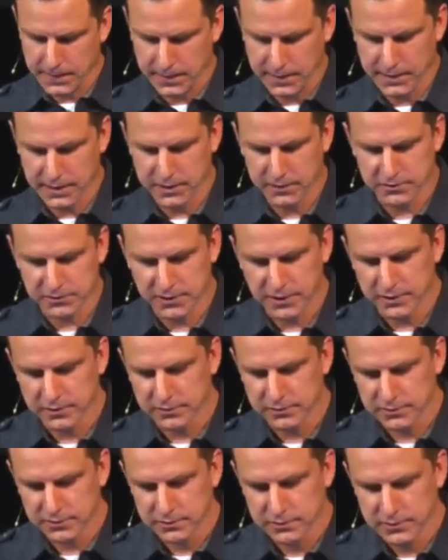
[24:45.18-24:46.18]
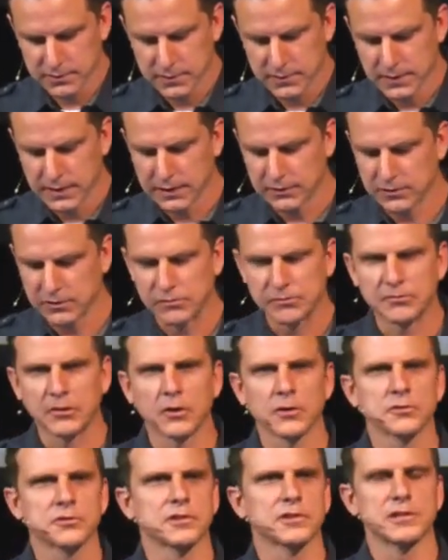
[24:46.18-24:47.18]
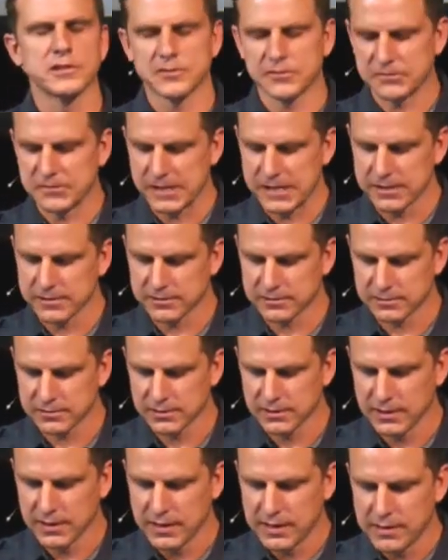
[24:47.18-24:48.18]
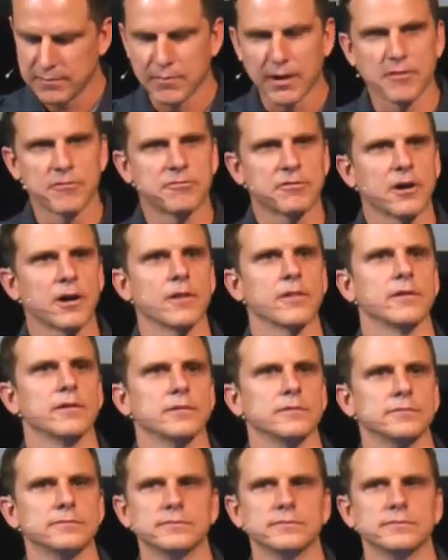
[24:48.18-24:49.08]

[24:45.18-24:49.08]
And he says, as he falls on his face, My Father,